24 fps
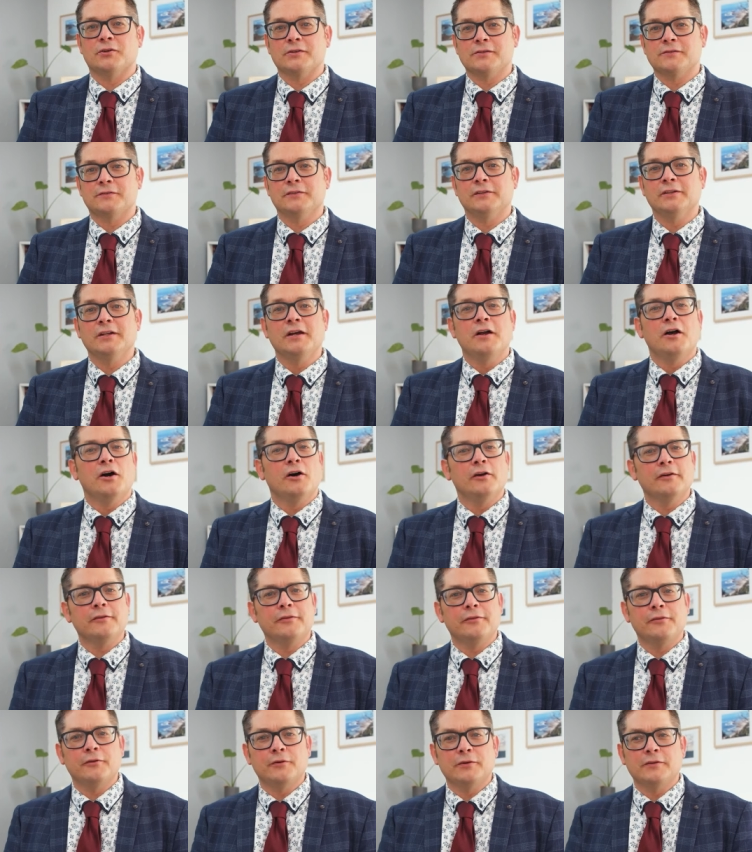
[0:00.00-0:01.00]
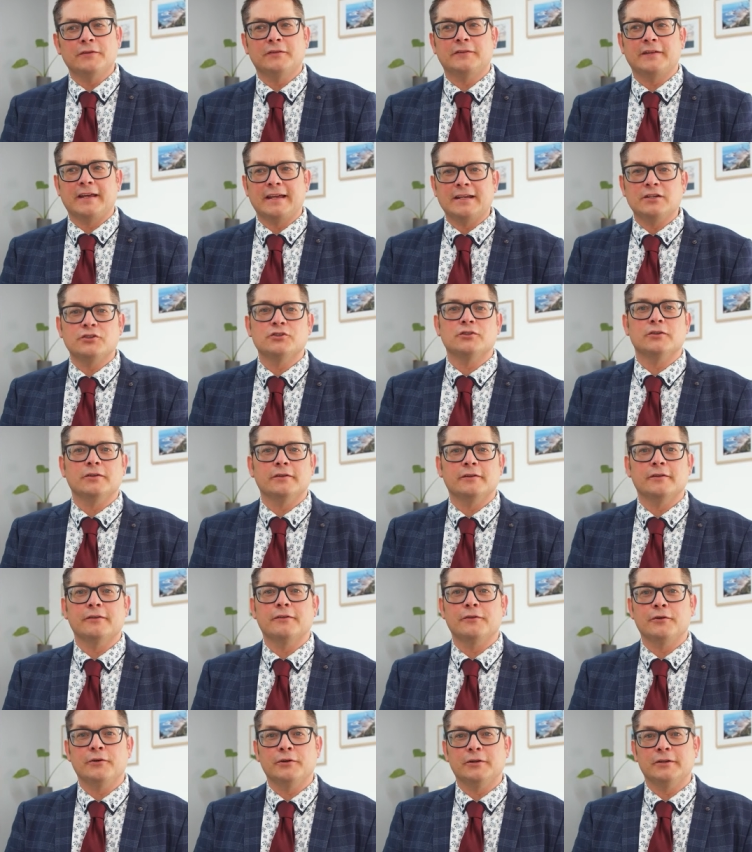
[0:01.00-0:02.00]
Gosford on Thursday, June
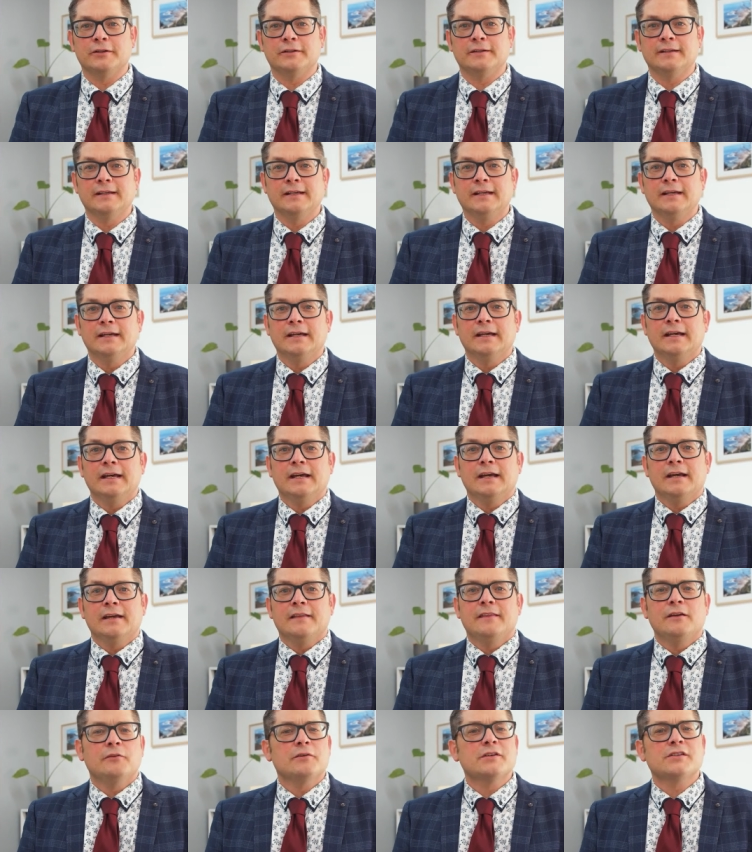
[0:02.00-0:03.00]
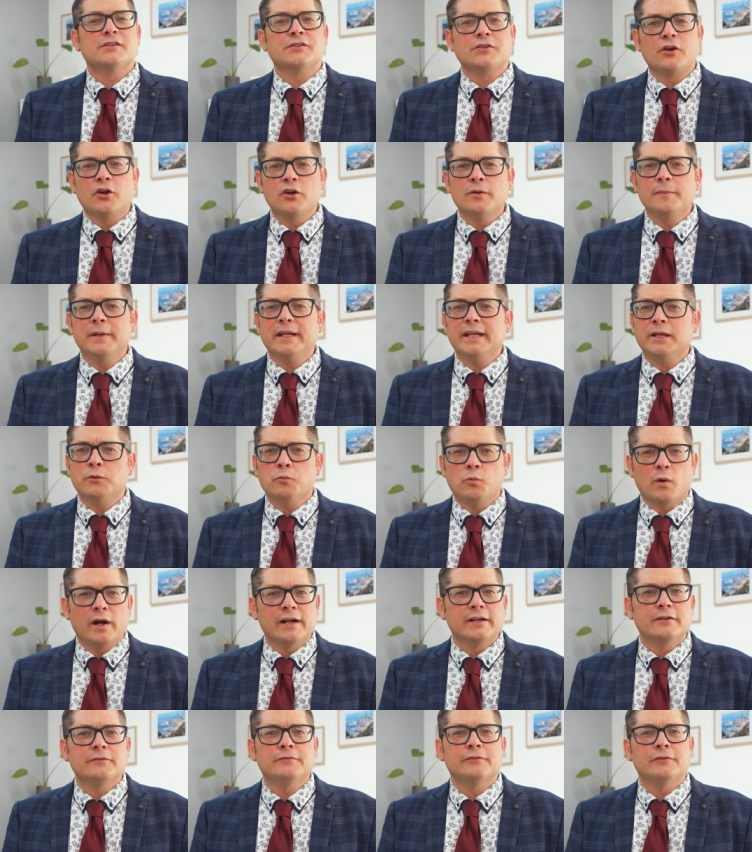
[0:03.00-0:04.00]
3rd. There are so many
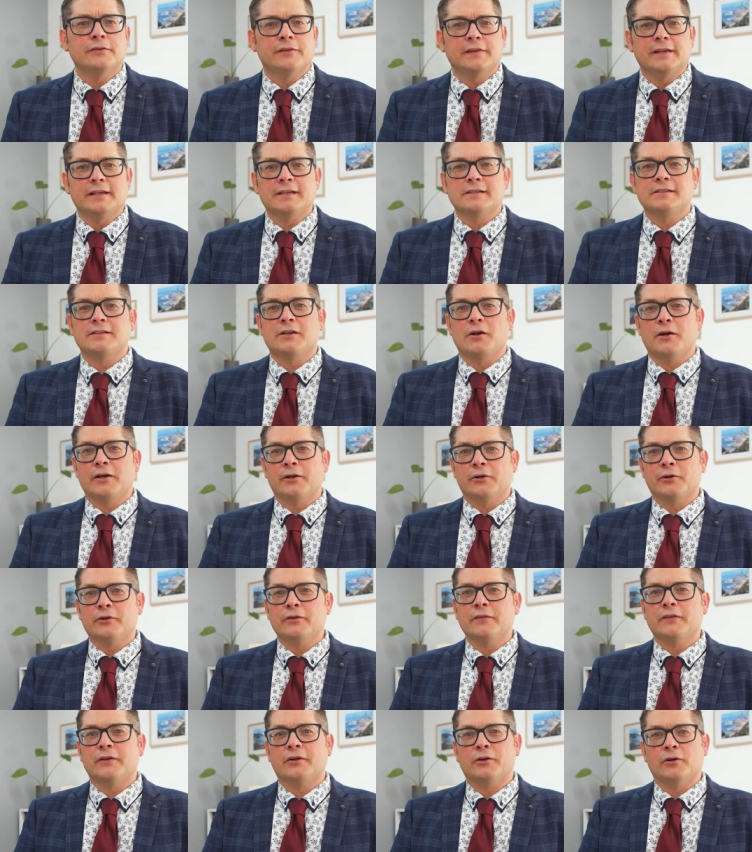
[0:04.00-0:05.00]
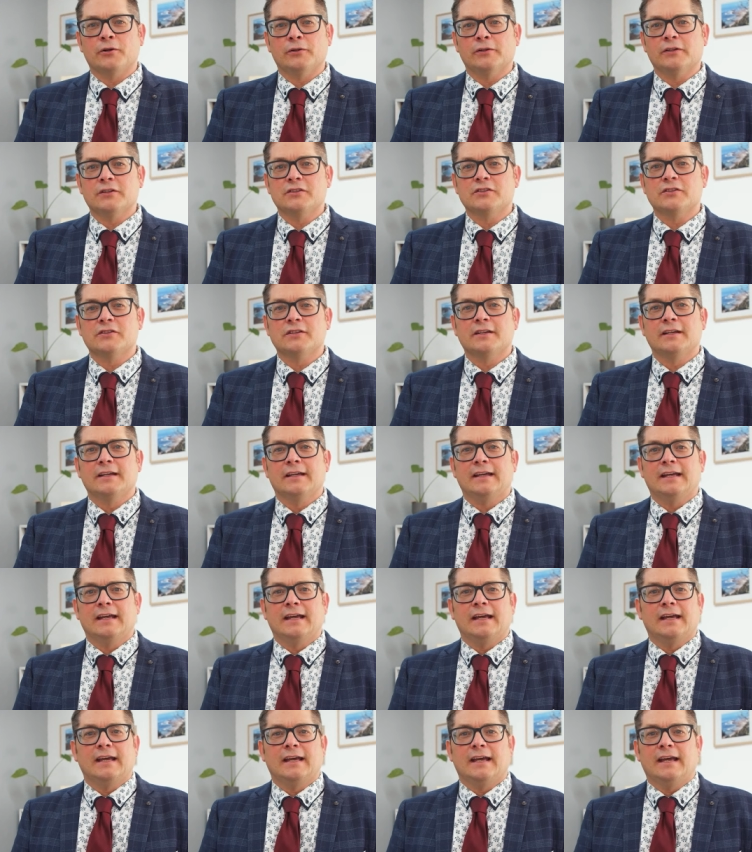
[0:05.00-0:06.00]
wonderful things going on at the college
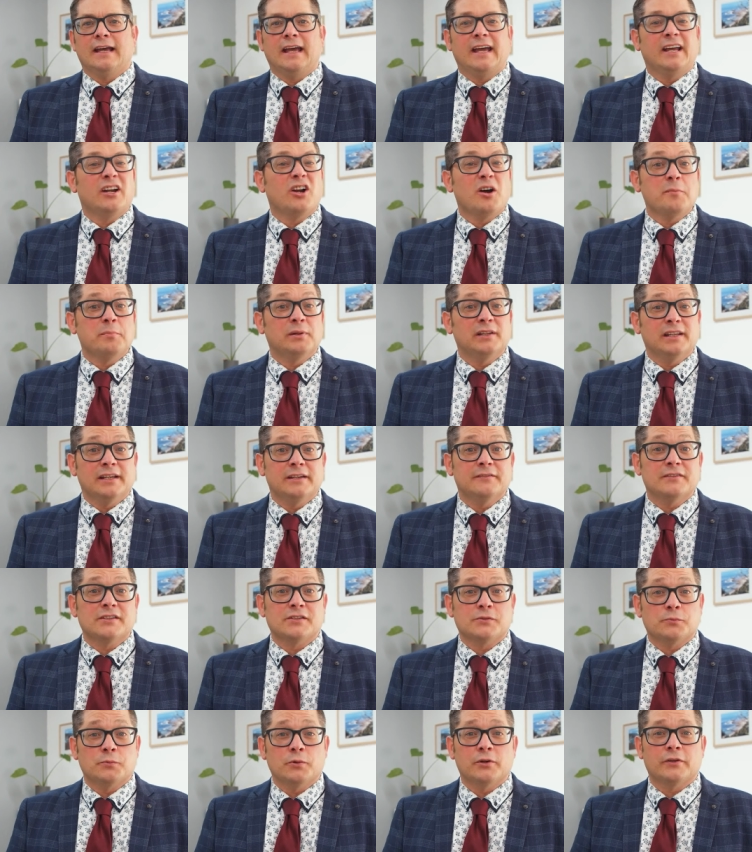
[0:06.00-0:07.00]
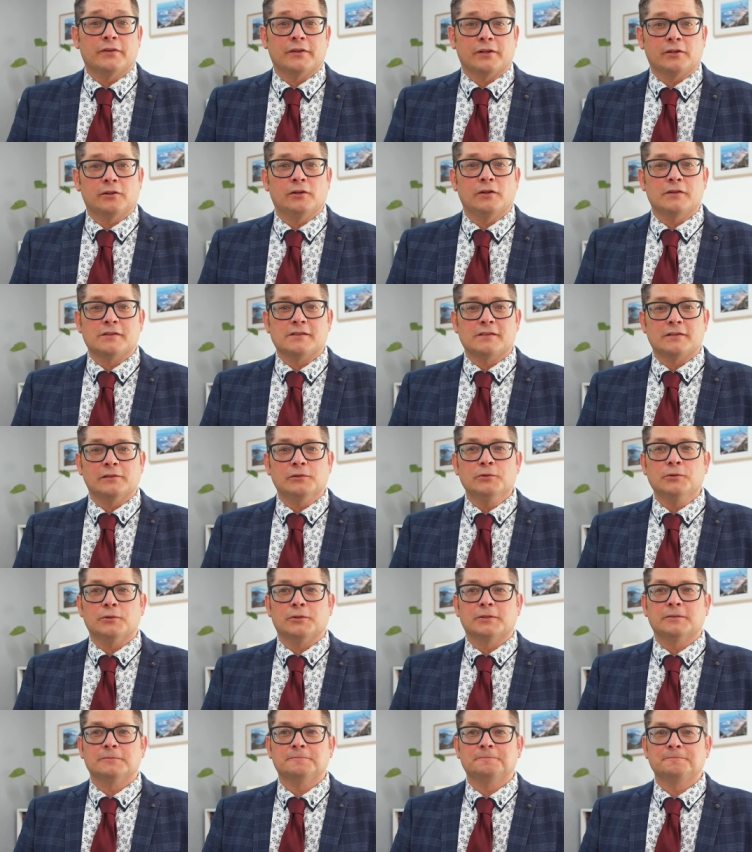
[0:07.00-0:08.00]
and I believe it's worth a closer
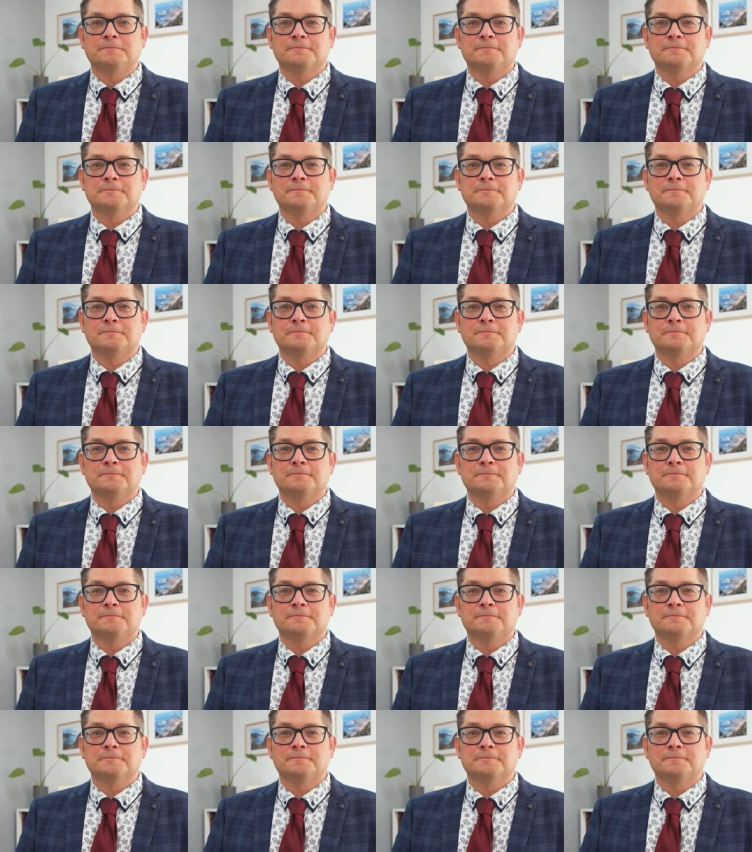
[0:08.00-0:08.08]
look.